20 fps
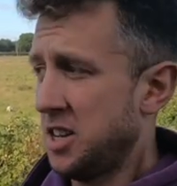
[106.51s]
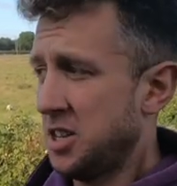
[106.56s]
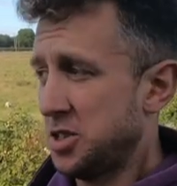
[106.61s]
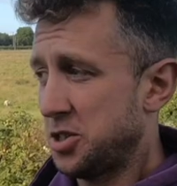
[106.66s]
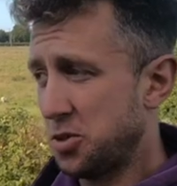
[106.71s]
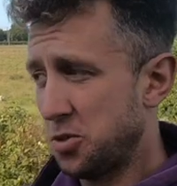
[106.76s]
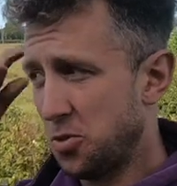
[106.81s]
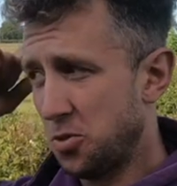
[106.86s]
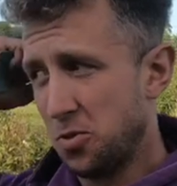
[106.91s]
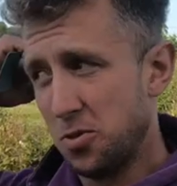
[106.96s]

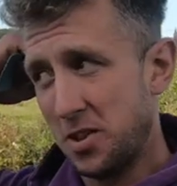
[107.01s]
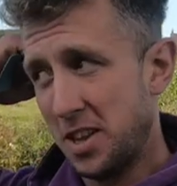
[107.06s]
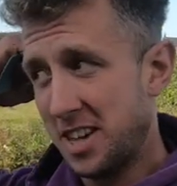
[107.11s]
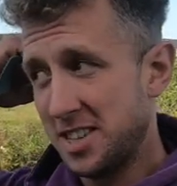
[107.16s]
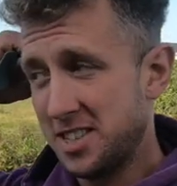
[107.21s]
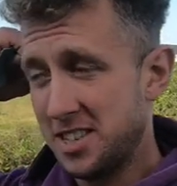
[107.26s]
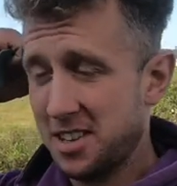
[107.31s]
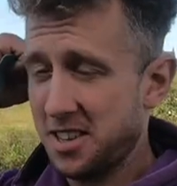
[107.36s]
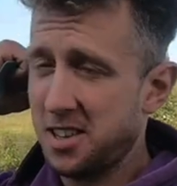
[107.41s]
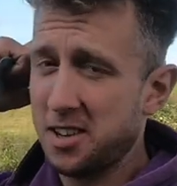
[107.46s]
So
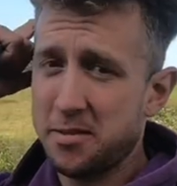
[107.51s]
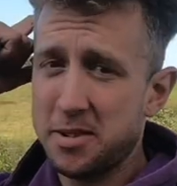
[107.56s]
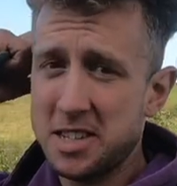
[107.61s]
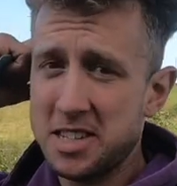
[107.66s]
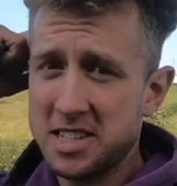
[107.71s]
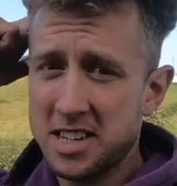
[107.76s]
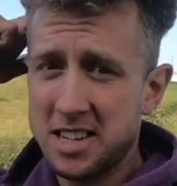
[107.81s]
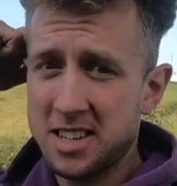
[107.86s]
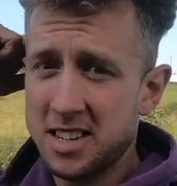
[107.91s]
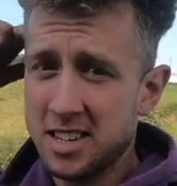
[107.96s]
that's another wee
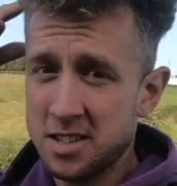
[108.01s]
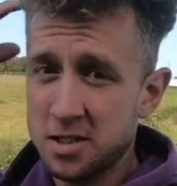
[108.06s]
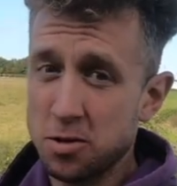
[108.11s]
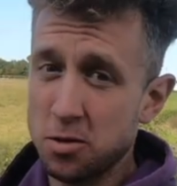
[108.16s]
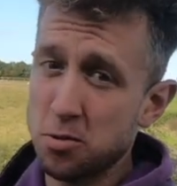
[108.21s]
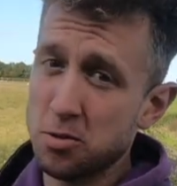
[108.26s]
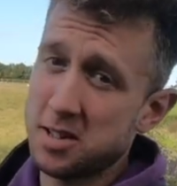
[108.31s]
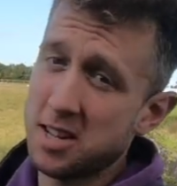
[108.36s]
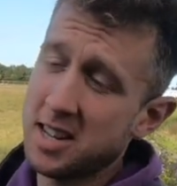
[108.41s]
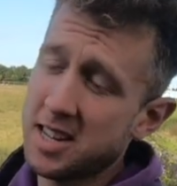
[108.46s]
exciting thing, so
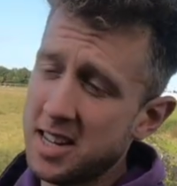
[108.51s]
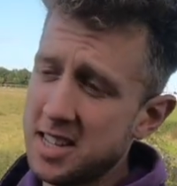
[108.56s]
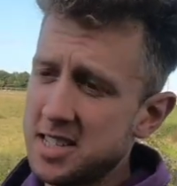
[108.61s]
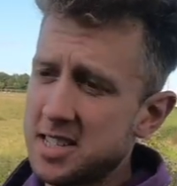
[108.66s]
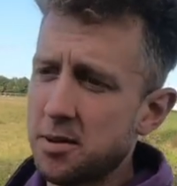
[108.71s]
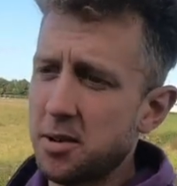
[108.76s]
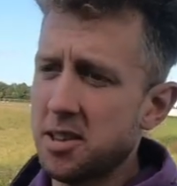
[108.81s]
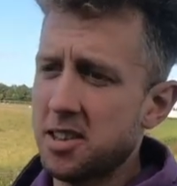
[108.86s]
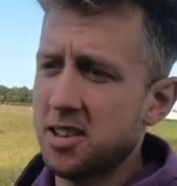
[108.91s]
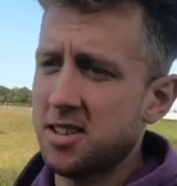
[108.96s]
we'll take it
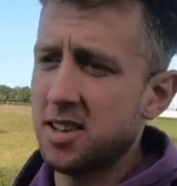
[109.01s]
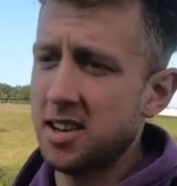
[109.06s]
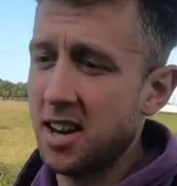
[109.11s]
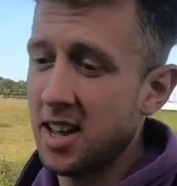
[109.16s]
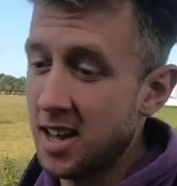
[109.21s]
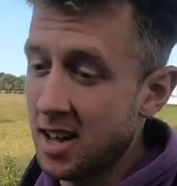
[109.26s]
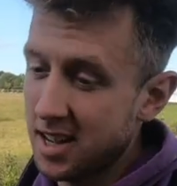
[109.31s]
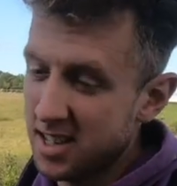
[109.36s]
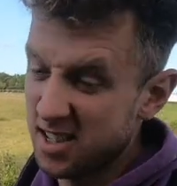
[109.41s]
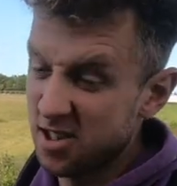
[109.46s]
easy with her
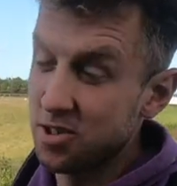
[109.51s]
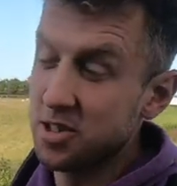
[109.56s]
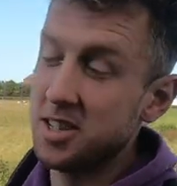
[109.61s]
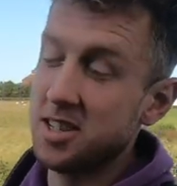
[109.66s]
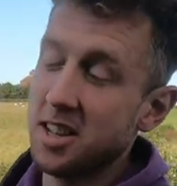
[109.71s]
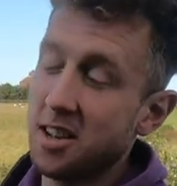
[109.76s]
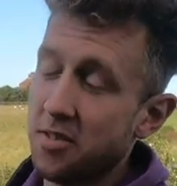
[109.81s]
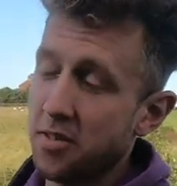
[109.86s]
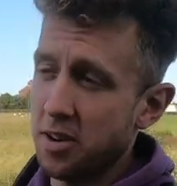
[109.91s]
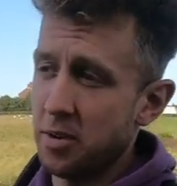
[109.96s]
tonight. I do
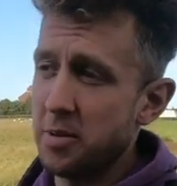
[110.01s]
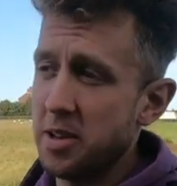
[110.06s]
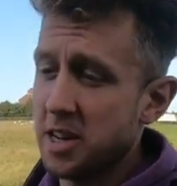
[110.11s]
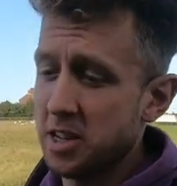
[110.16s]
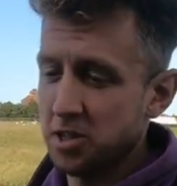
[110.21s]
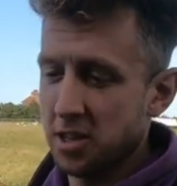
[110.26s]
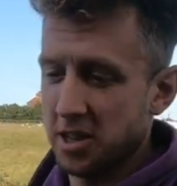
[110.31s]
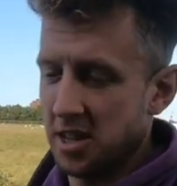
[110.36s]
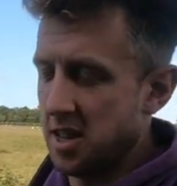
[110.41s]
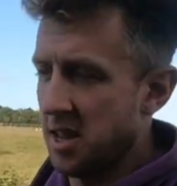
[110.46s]
need her for a wee
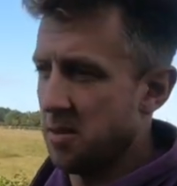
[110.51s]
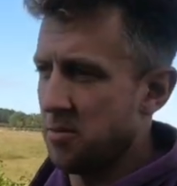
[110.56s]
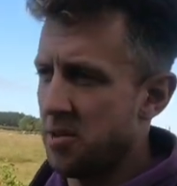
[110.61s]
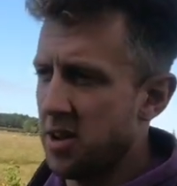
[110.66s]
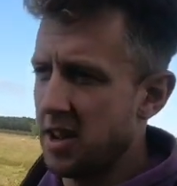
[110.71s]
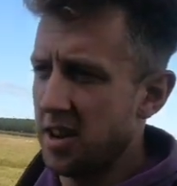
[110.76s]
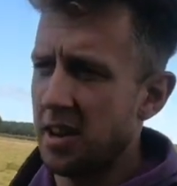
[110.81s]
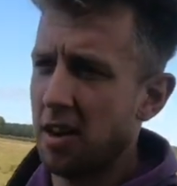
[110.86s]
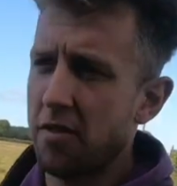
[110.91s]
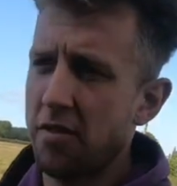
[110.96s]
extra kept,
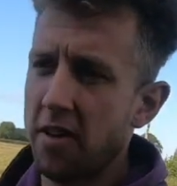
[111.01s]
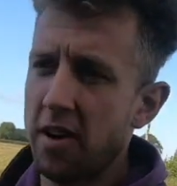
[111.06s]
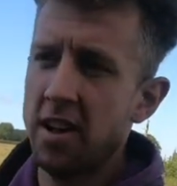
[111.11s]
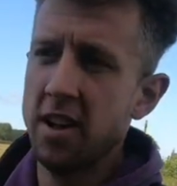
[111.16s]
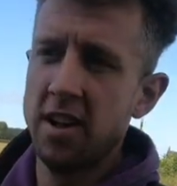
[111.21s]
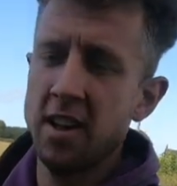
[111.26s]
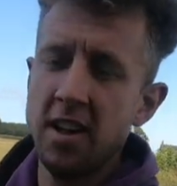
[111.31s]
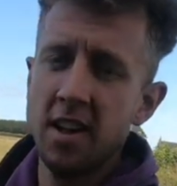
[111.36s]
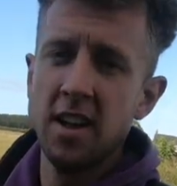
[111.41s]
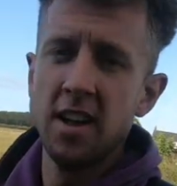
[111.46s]
right enough.
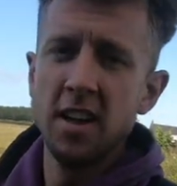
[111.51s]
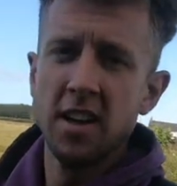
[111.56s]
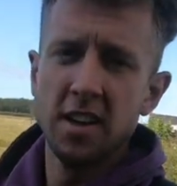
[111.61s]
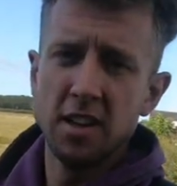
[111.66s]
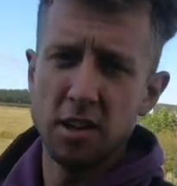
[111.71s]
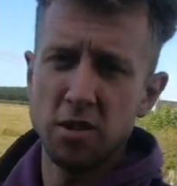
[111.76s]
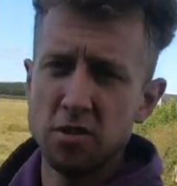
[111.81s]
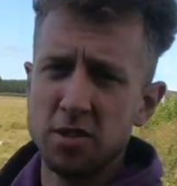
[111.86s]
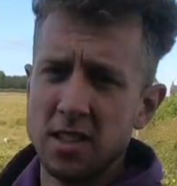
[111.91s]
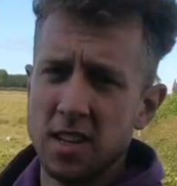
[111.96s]

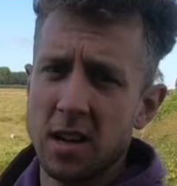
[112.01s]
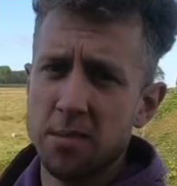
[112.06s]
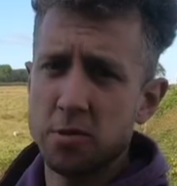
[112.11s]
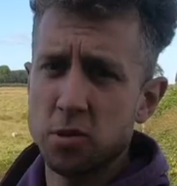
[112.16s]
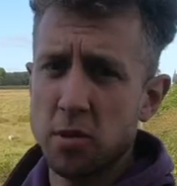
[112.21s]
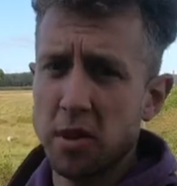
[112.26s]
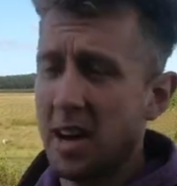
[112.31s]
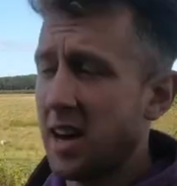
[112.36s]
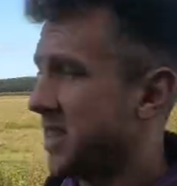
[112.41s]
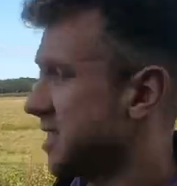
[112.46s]
Ewes and lambs
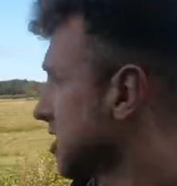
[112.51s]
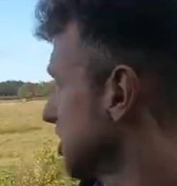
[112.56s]
quite hard to